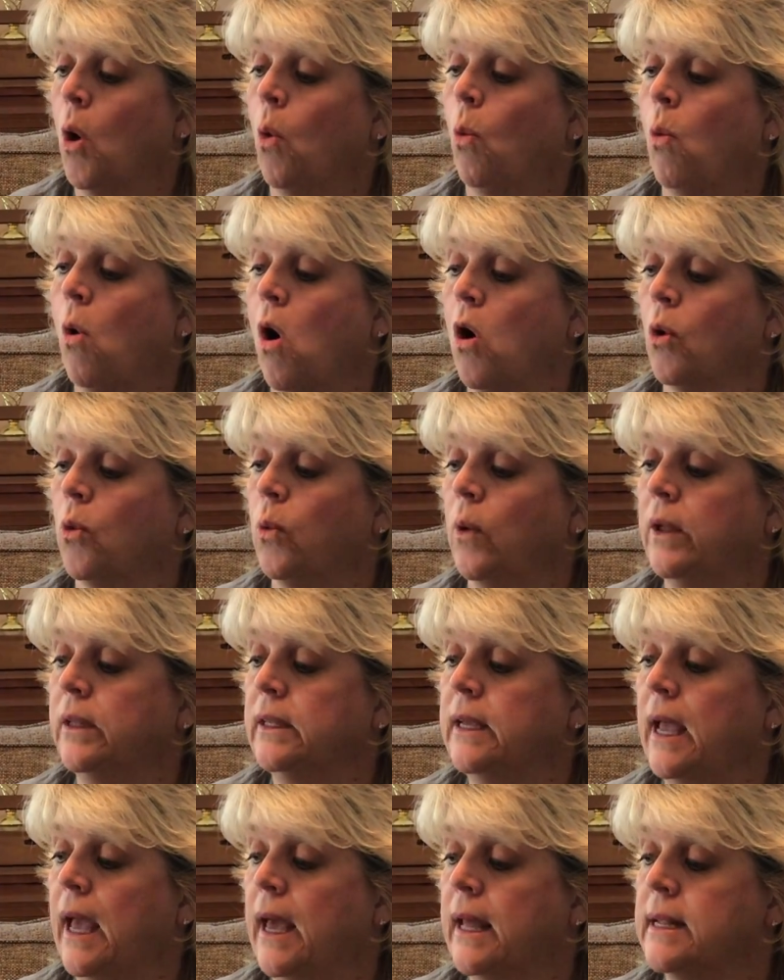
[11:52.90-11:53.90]
Walt
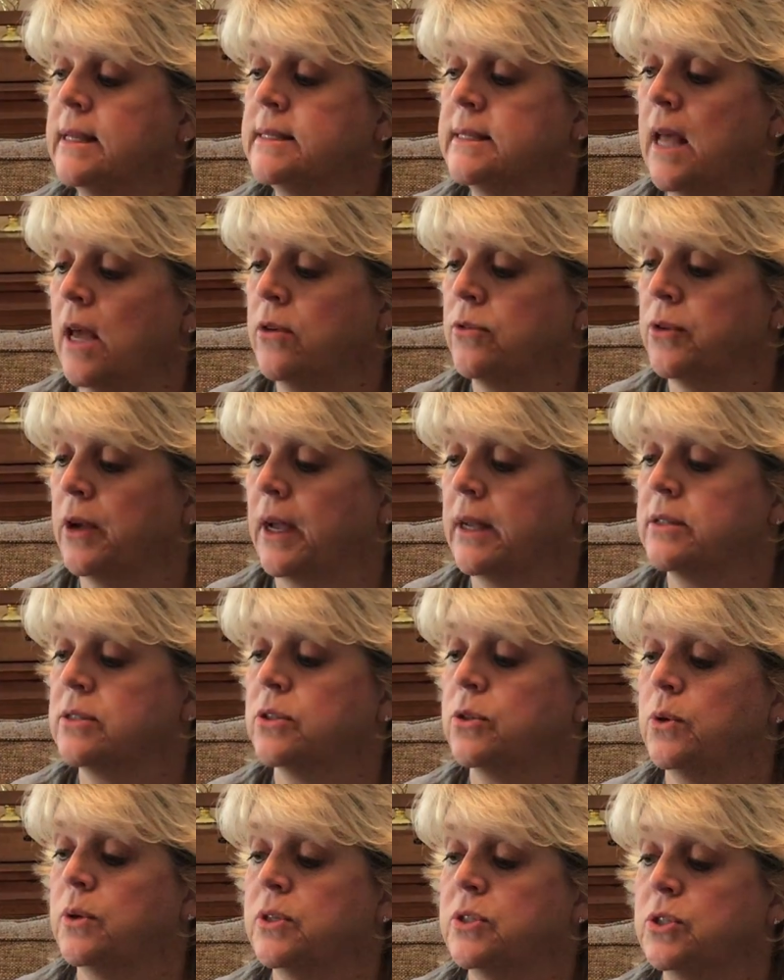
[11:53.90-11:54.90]
quickly added soundtracks
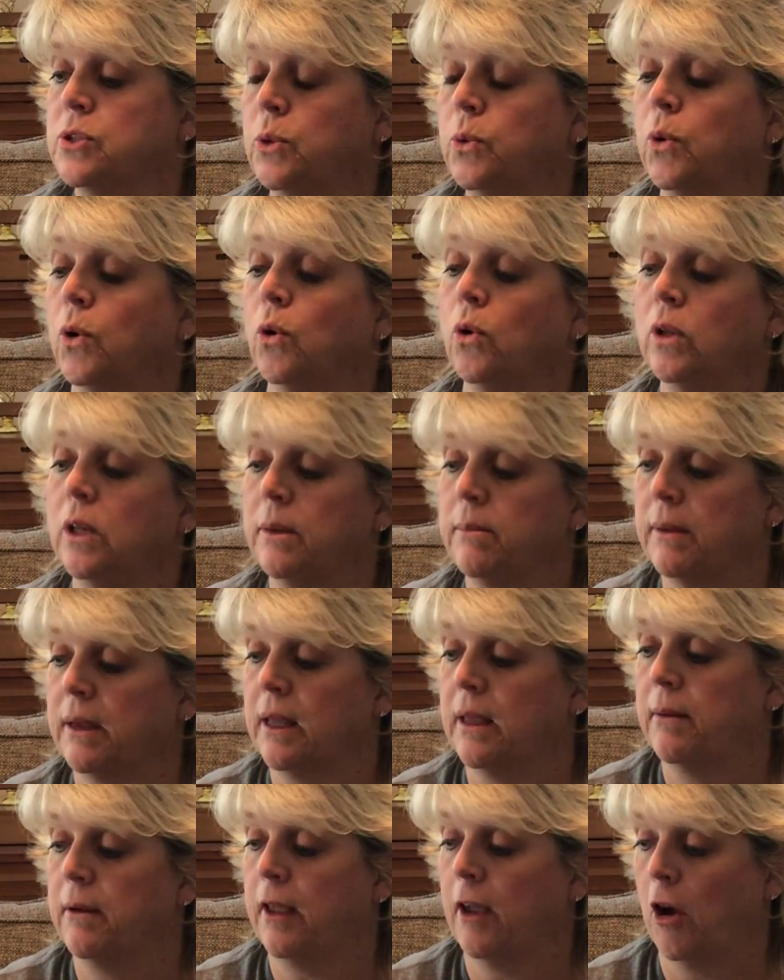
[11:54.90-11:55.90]
to his two early
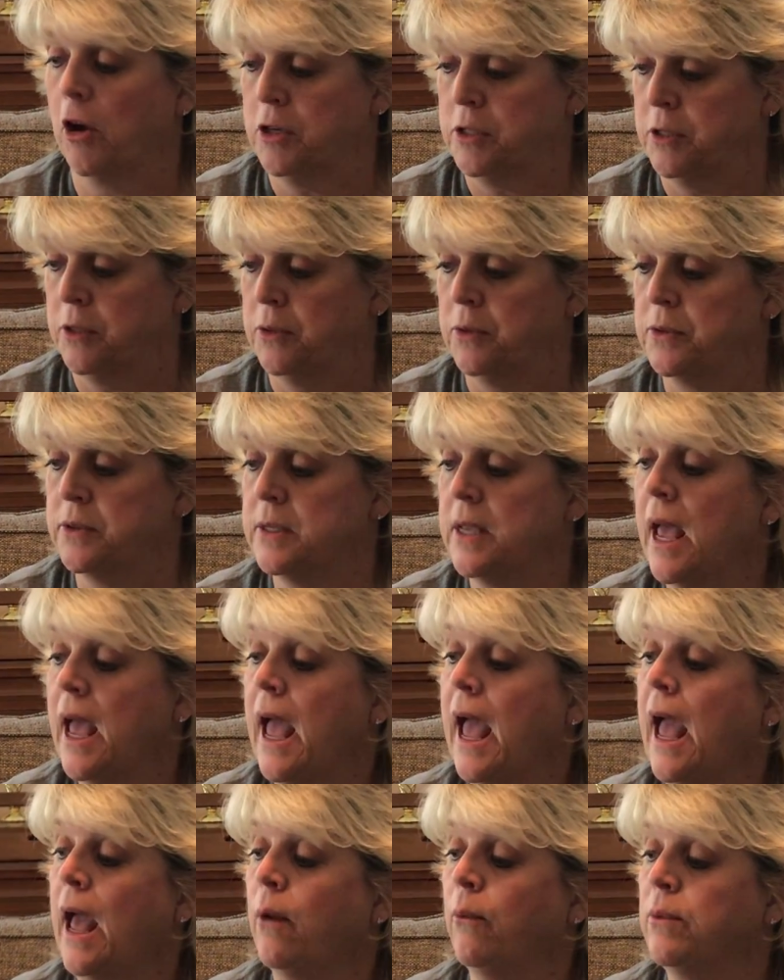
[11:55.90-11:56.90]
Mickey cartoons
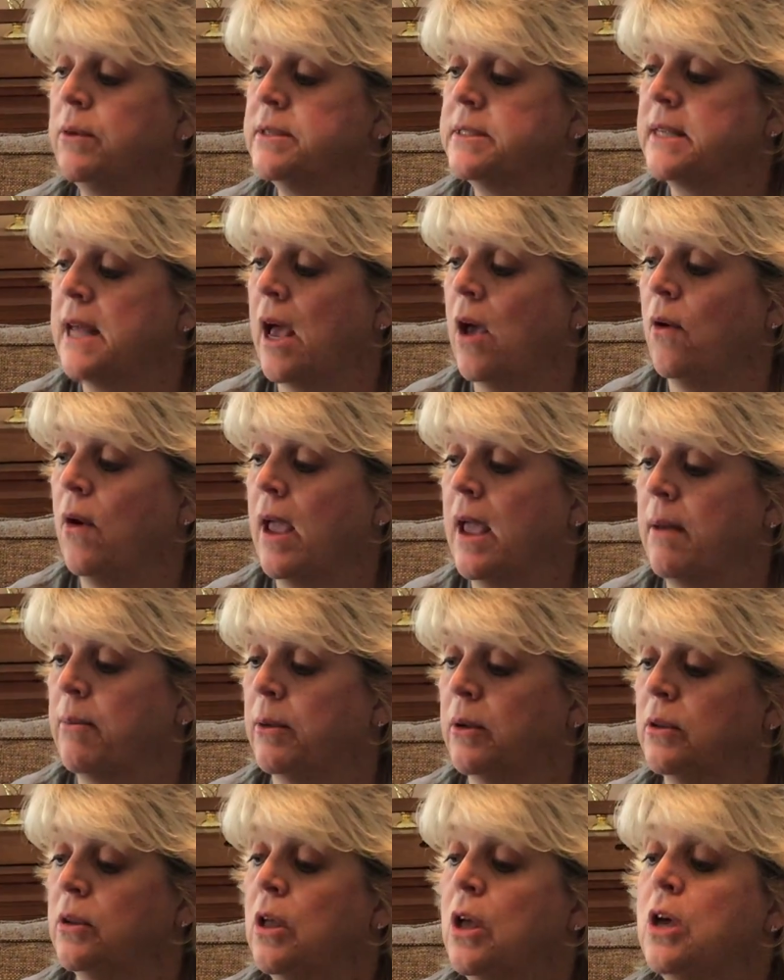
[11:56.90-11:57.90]
and was now
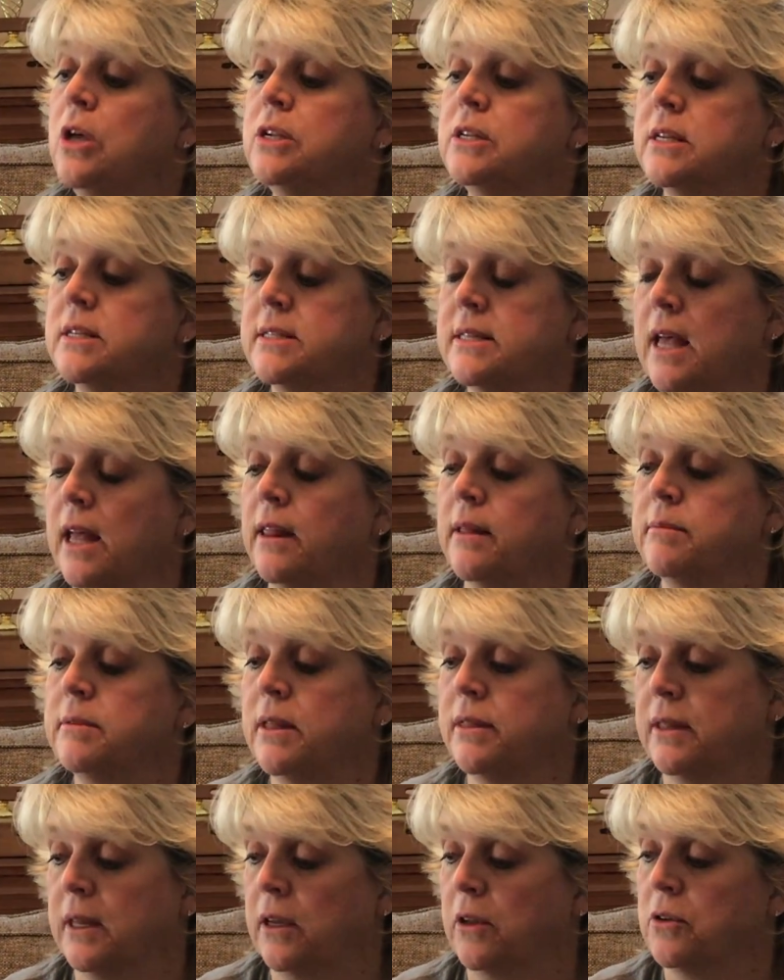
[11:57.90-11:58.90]
able to sell them to
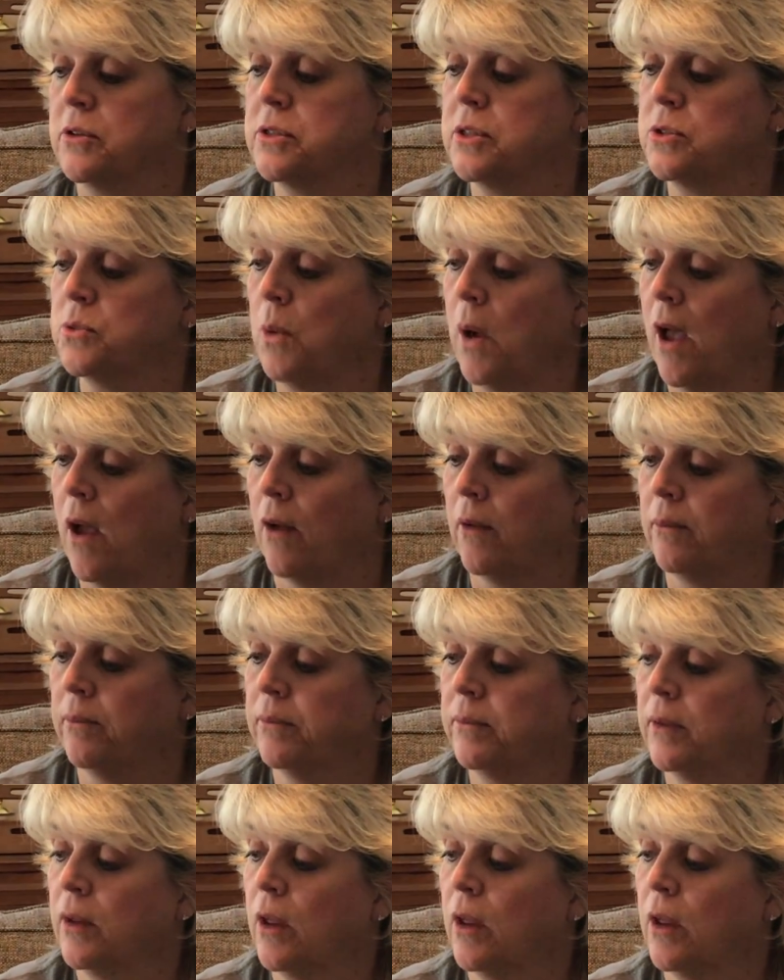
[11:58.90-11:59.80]
theaters as well.